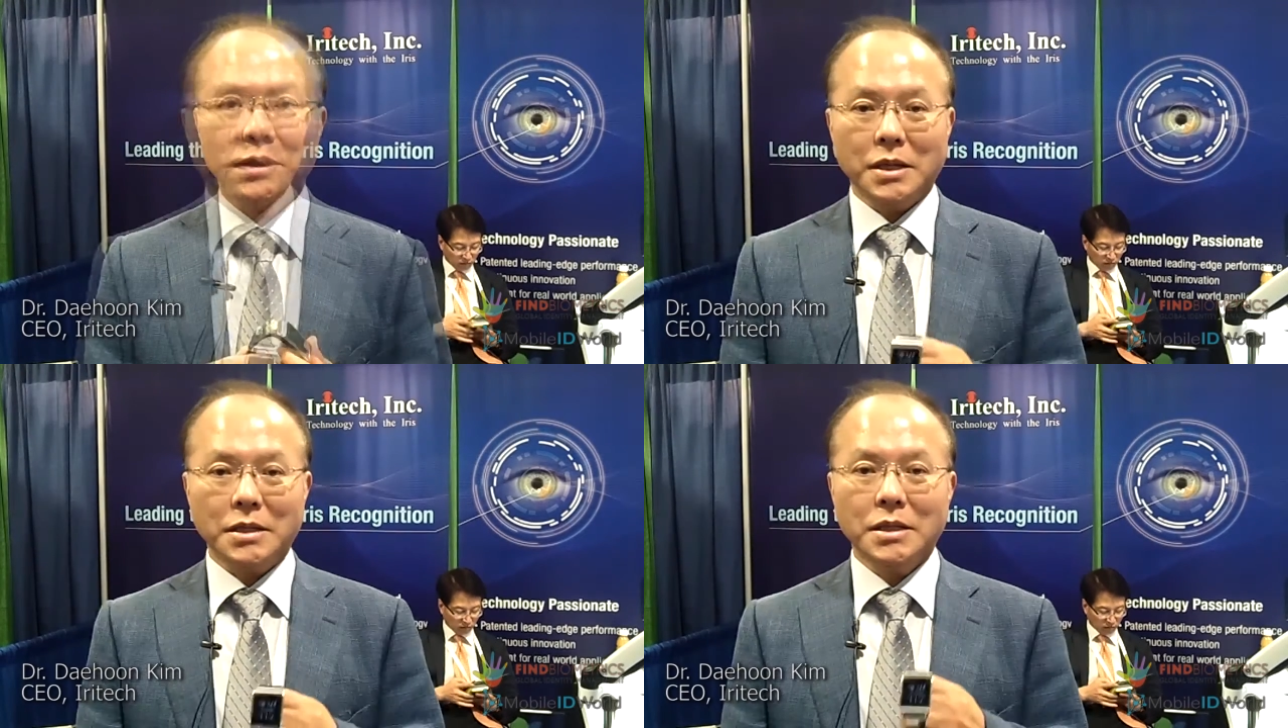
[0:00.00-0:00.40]

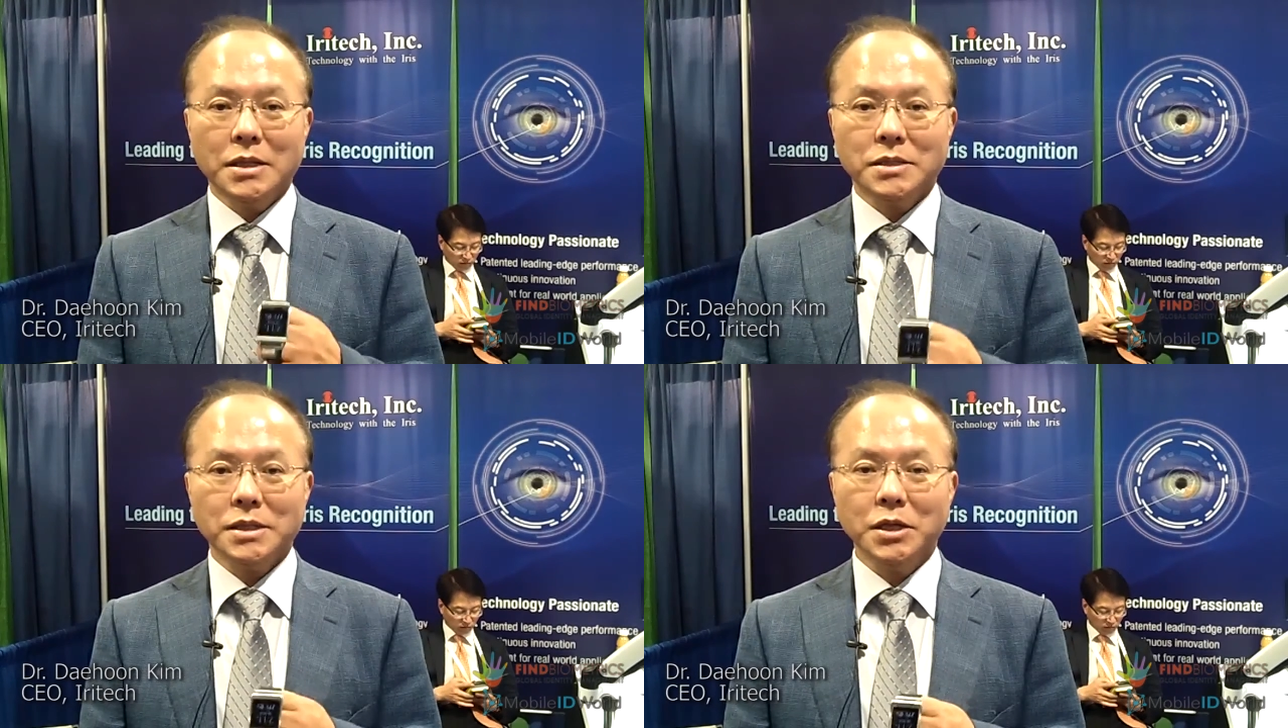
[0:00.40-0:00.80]
Okay,
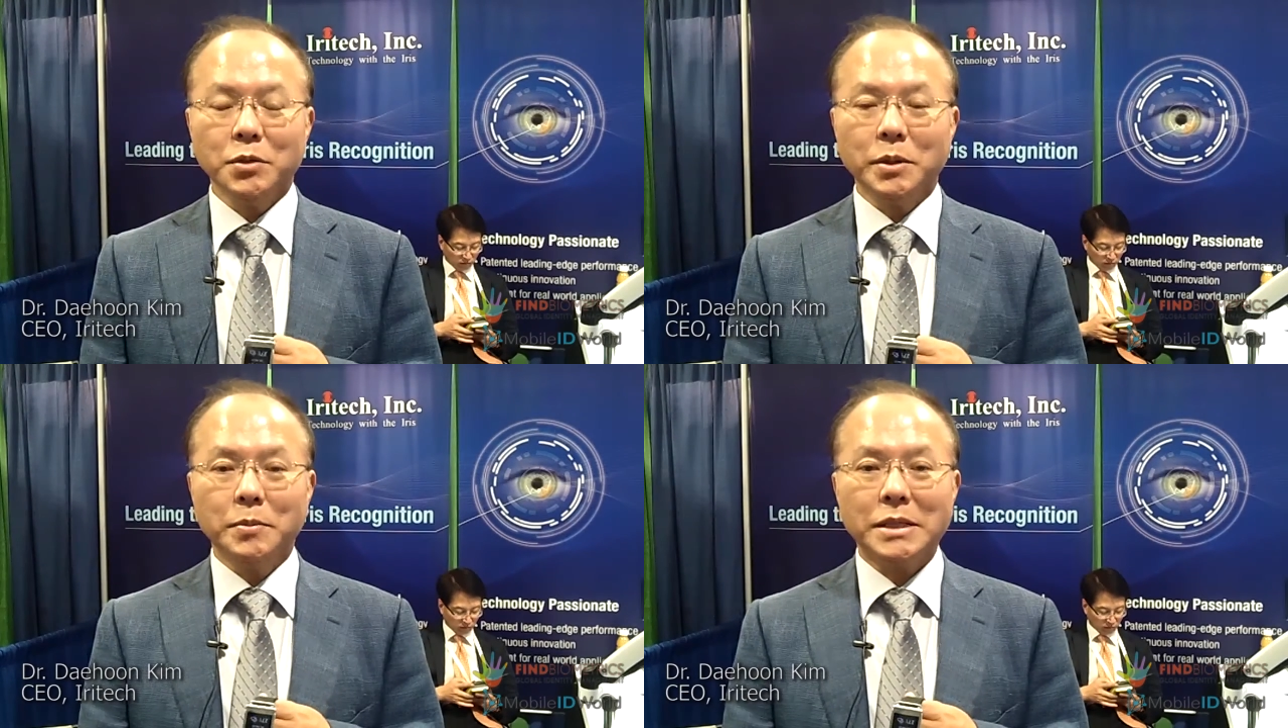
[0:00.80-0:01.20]
thank
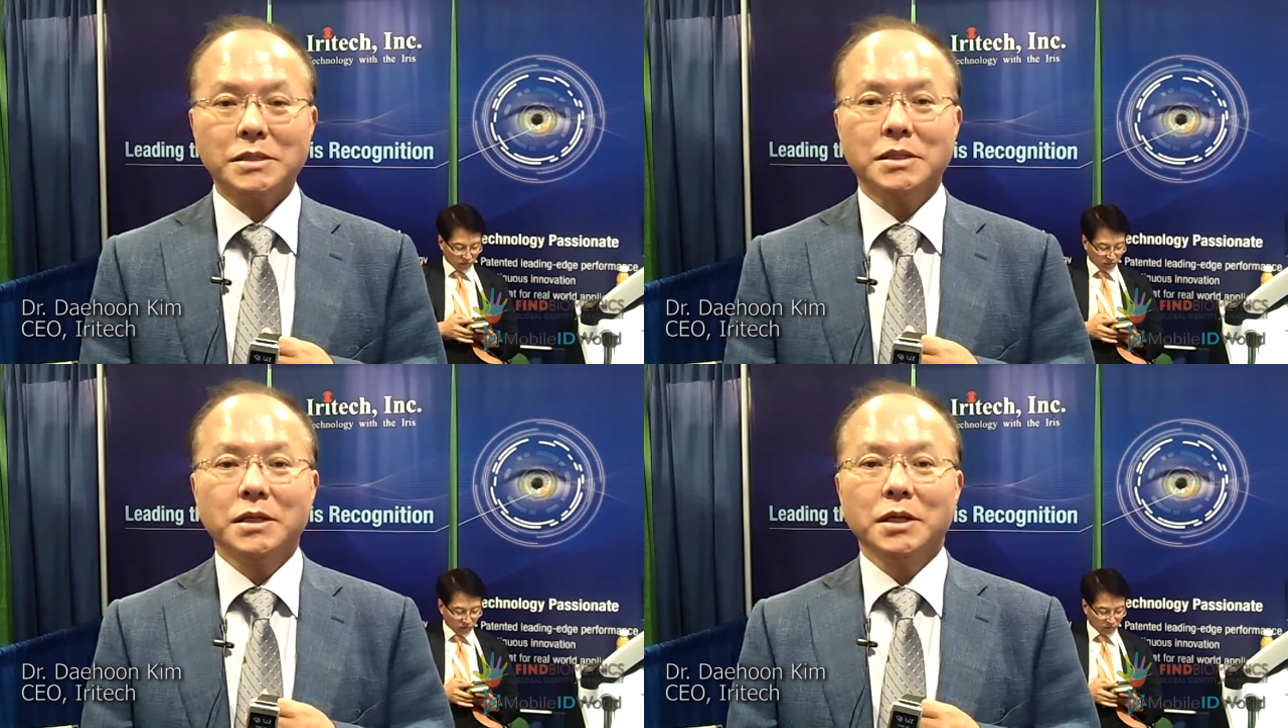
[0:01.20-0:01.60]
you very much.
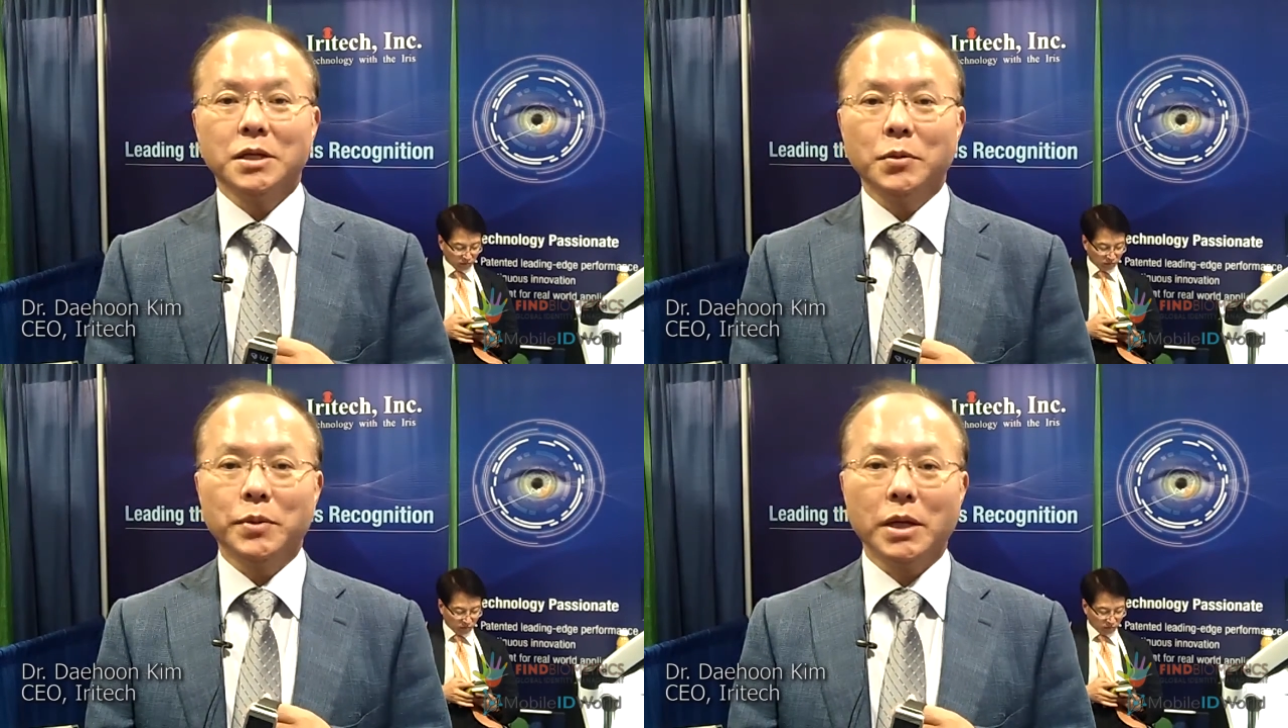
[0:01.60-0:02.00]

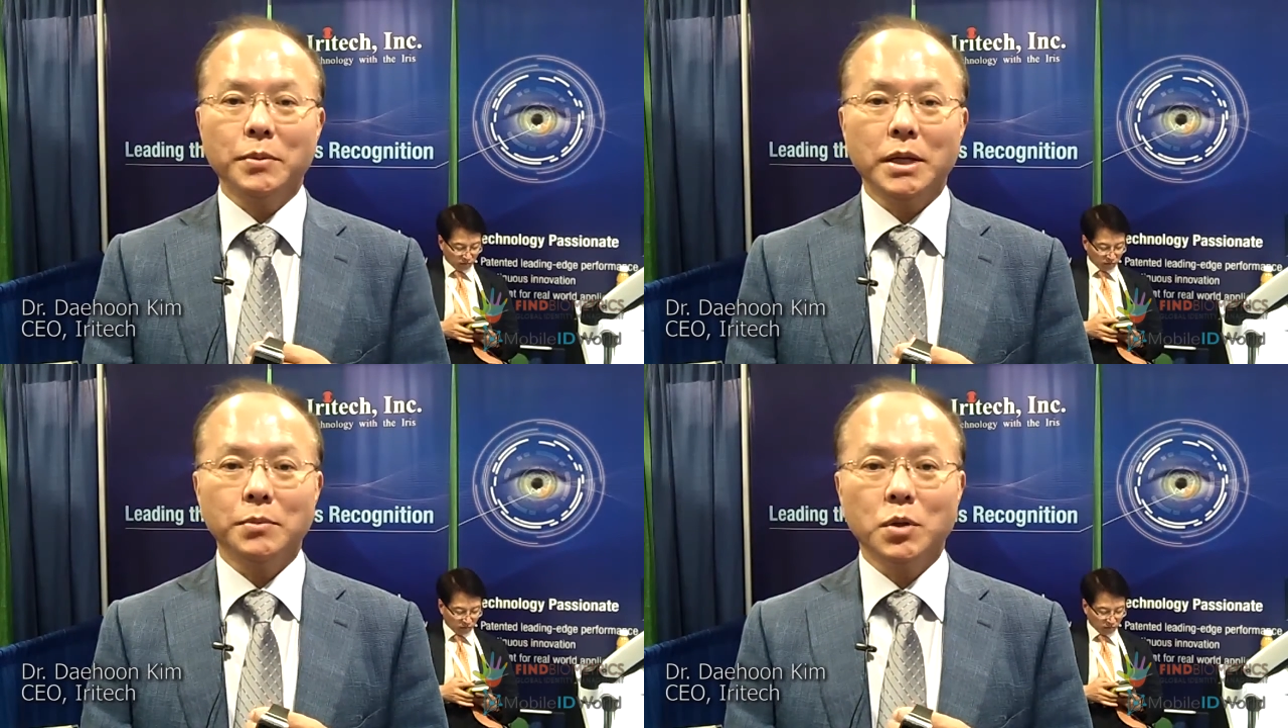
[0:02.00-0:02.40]
If you
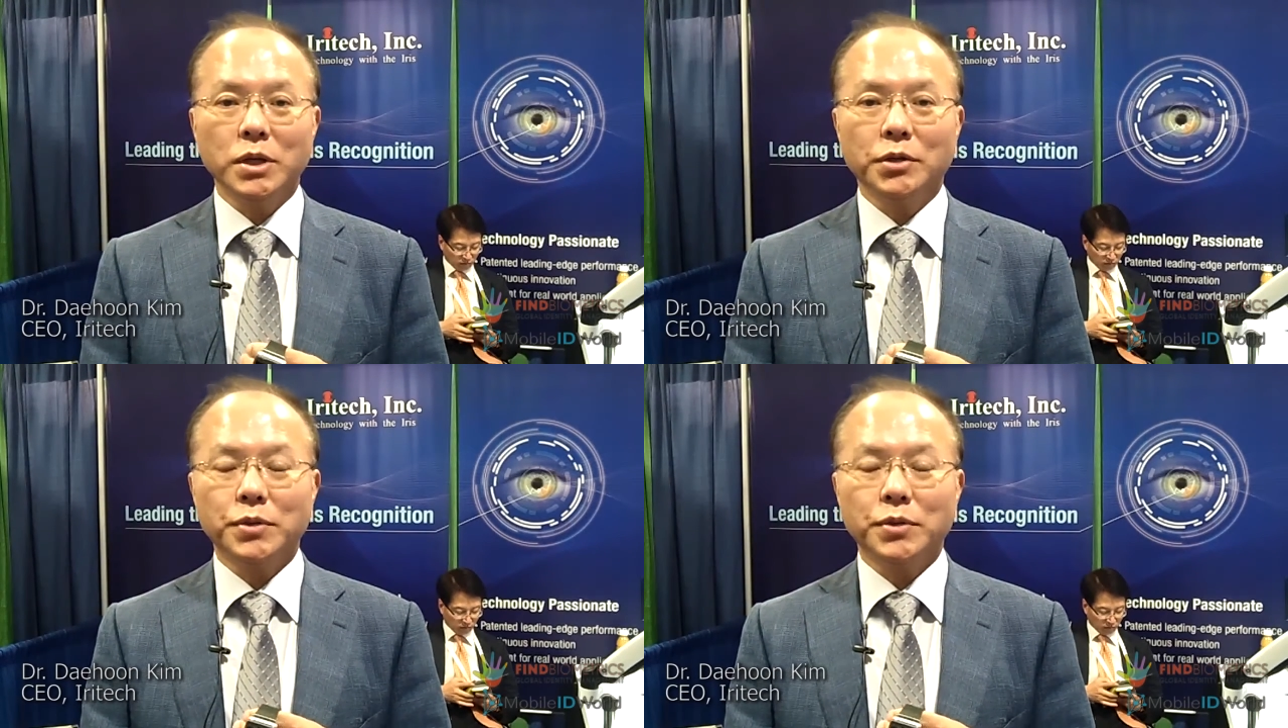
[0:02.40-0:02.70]
have any more